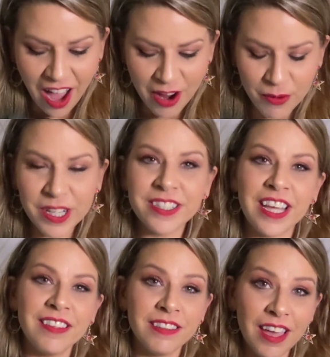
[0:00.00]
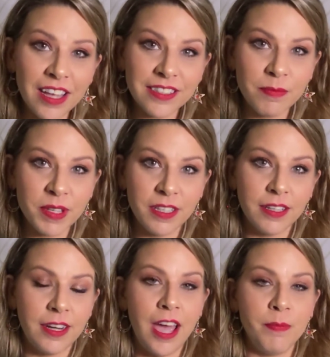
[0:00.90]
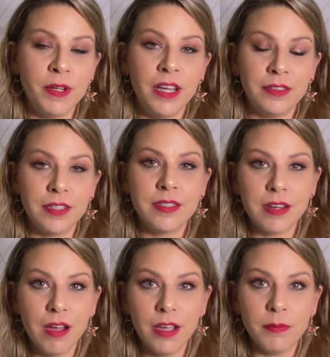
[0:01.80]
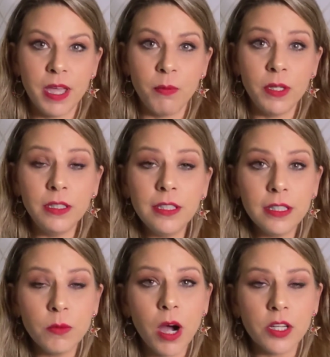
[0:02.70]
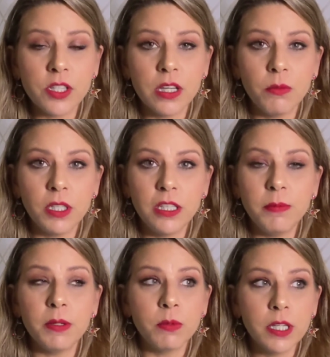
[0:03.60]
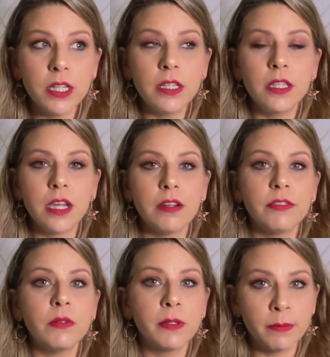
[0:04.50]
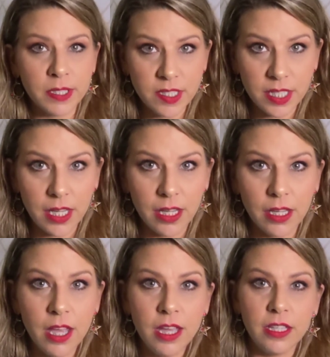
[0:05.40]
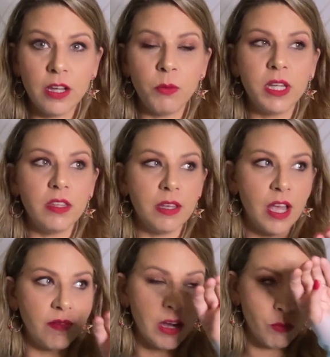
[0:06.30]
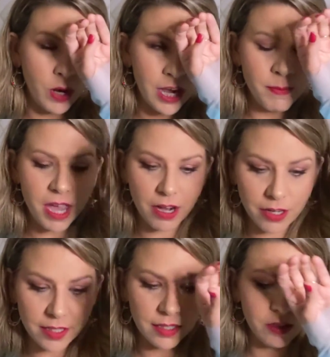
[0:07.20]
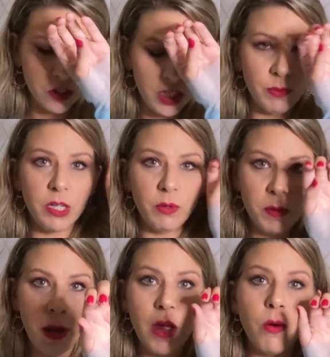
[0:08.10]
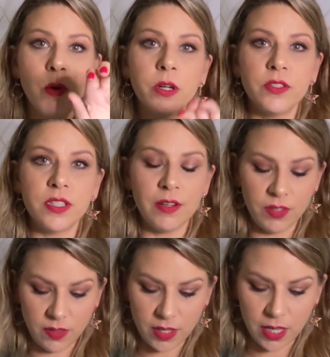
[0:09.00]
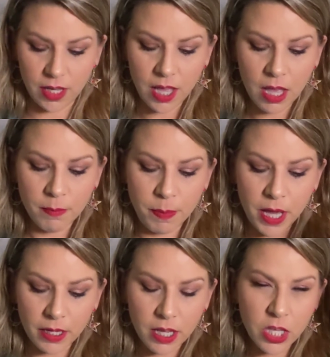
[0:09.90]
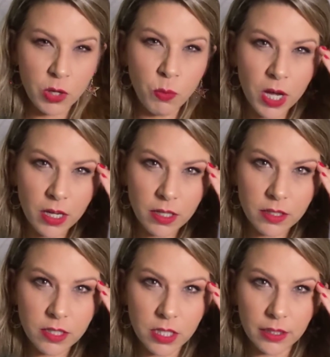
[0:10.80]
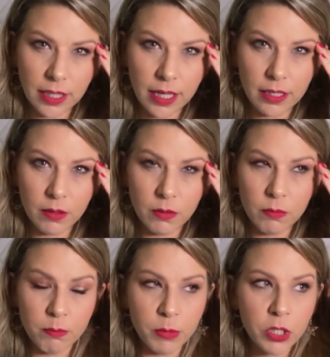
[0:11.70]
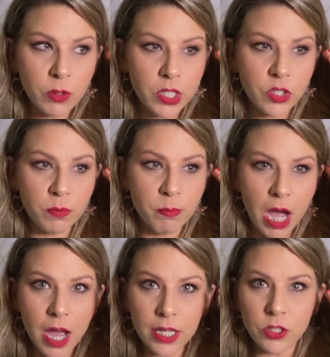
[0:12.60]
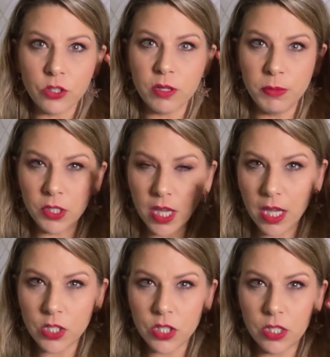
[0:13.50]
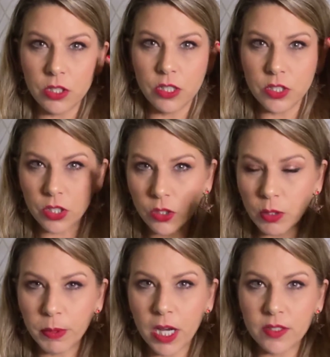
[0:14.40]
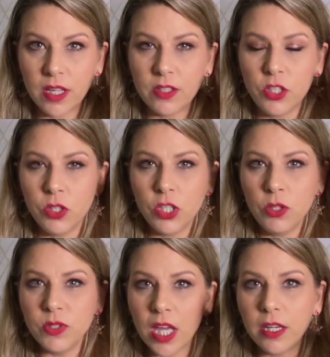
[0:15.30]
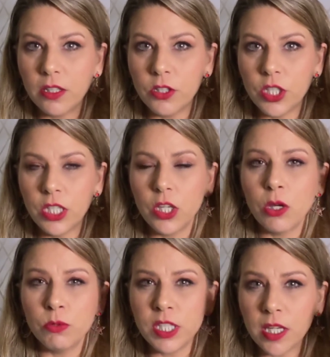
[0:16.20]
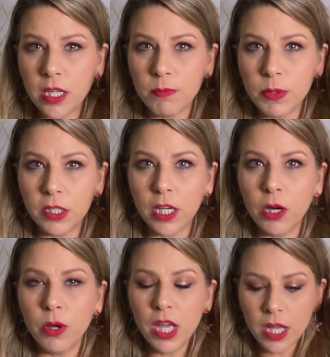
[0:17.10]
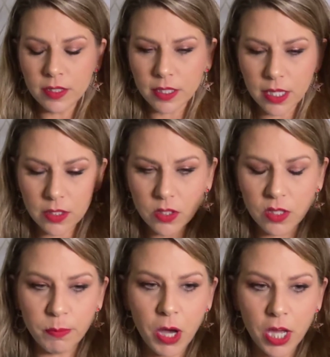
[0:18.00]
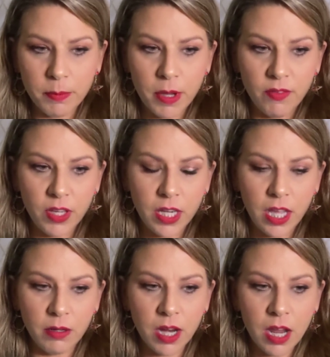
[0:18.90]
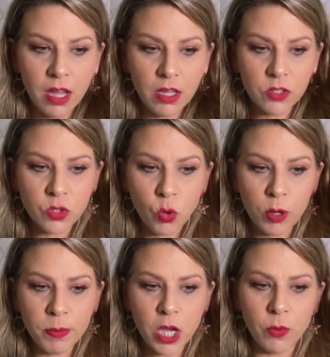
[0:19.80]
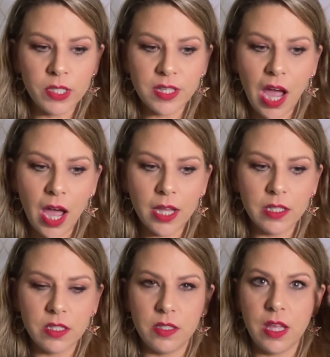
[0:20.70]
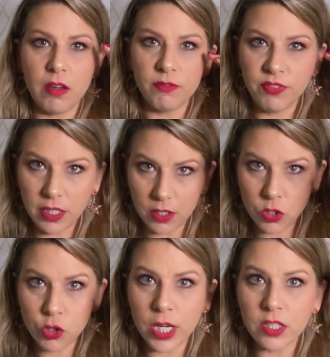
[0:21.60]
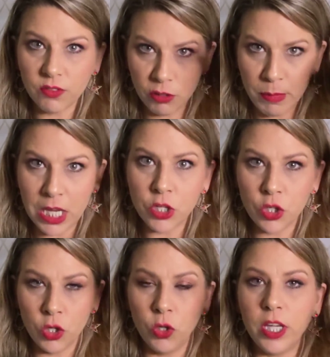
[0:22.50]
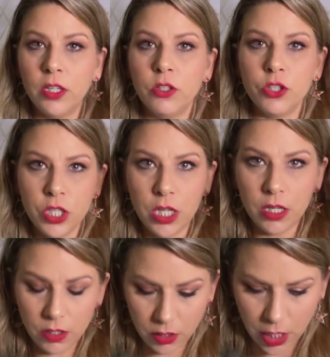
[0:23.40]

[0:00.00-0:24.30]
I want to say that that's something that can happen at this time. And we need to watch it. We need to be really careful where we sting. They have that Ram Aries energy where you want to bat horns and everything. But you want to Mercury is your mind, your communication, your internal process. You can use that energy to go deep, to get to the bottom of it. And Scorpio at its highest is that Phoenix transformational energy,